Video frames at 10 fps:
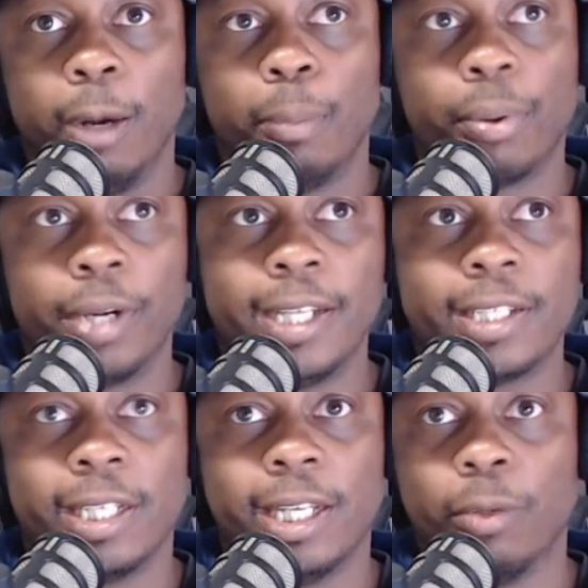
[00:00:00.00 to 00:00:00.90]

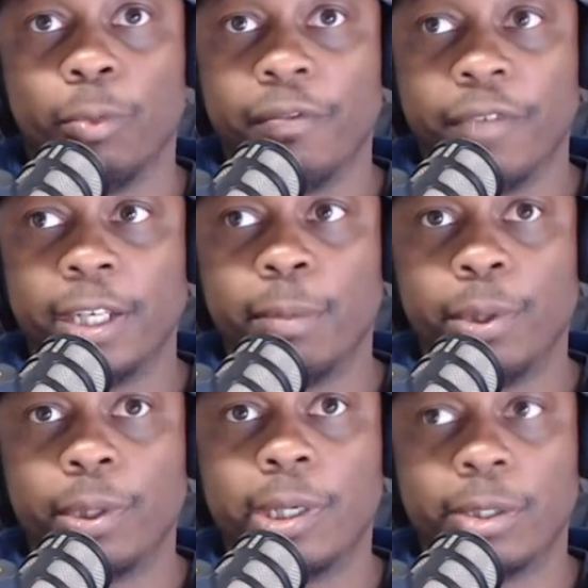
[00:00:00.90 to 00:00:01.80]
Prince, and then when
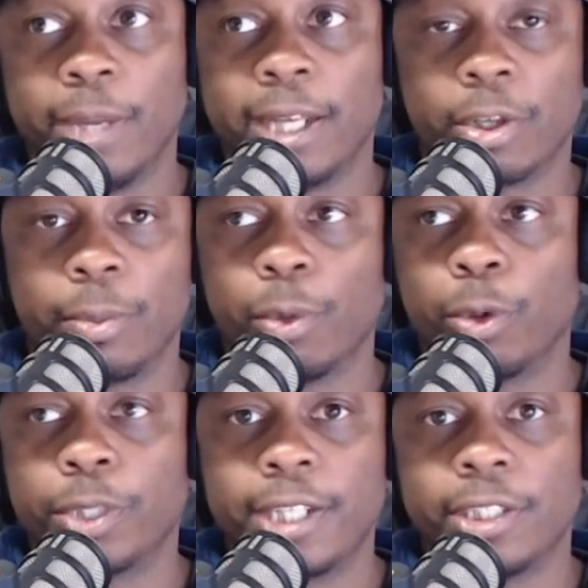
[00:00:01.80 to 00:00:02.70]
Vanderbilt comes back, it'll be
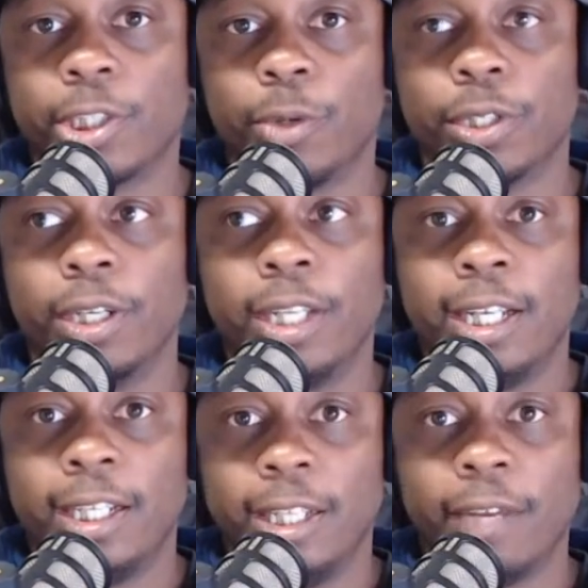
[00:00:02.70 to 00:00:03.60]
rotation. So it's a
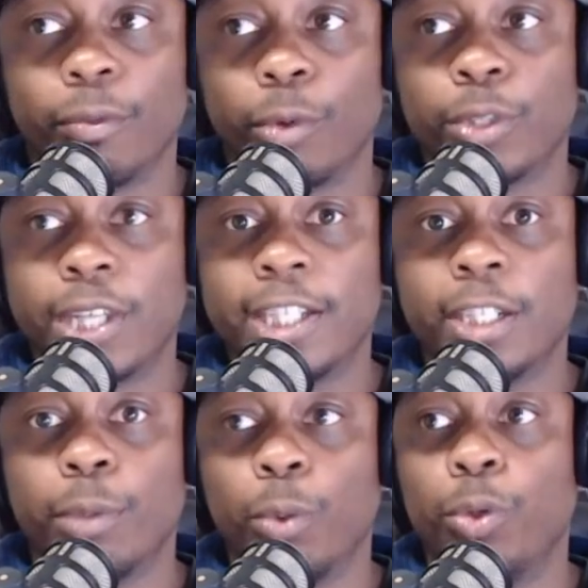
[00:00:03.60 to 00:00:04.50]
different
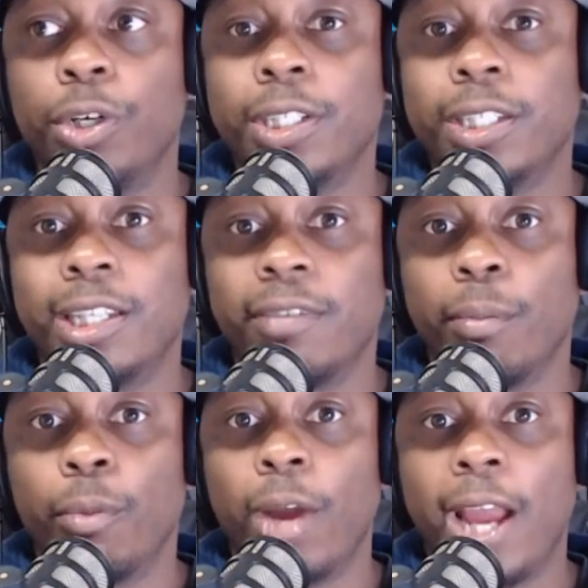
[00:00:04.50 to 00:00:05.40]
rotation, but Woods is
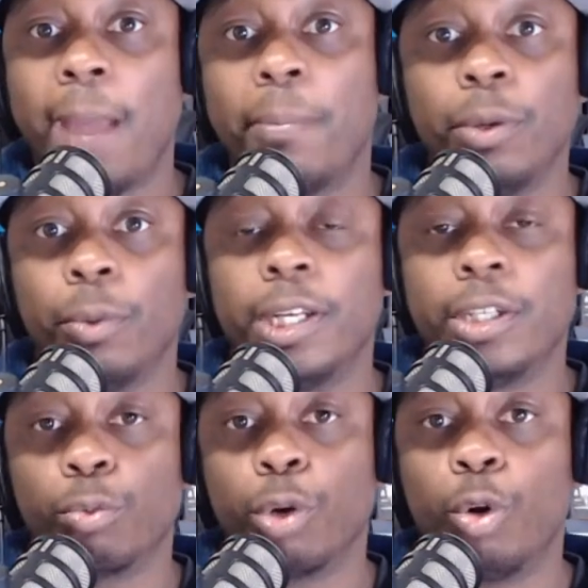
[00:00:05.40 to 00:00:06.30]
even more happy with
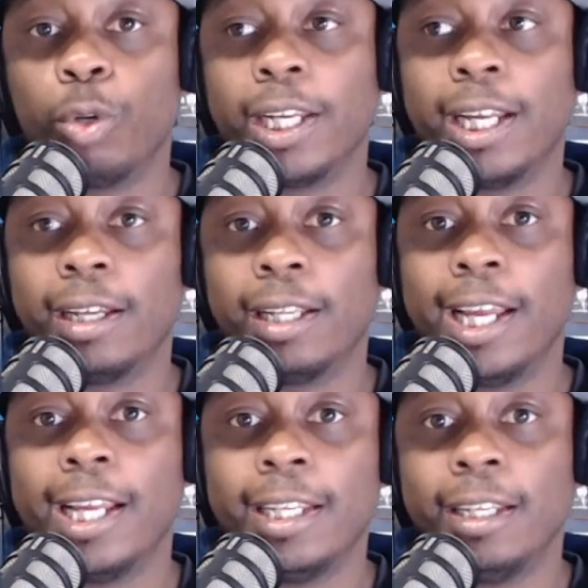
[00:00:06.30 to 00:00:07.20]
his role in
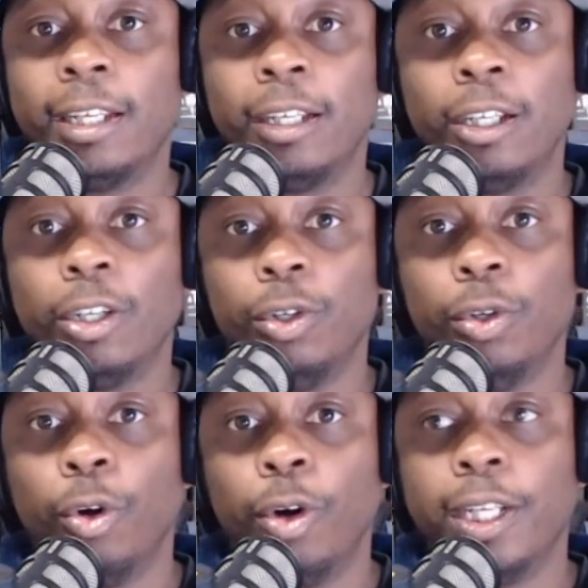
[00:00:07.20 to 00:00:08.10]
LA,
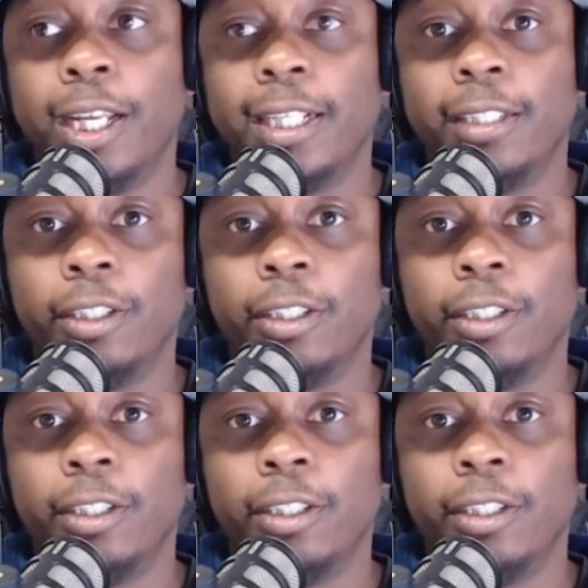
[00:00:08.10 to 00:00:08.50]
knowing that,